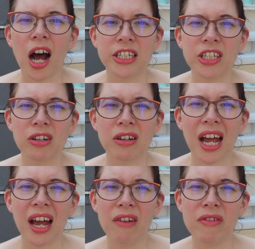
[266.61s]
I don't
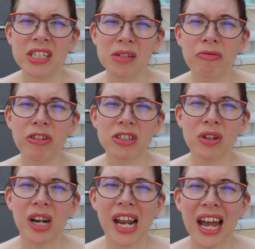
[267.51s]
have a zipper fit,
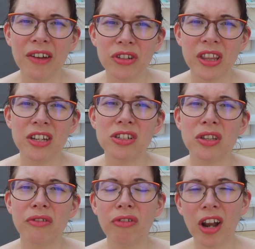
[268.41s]
so I'm gonna have to then
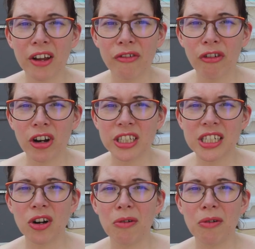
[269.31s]
do the fly front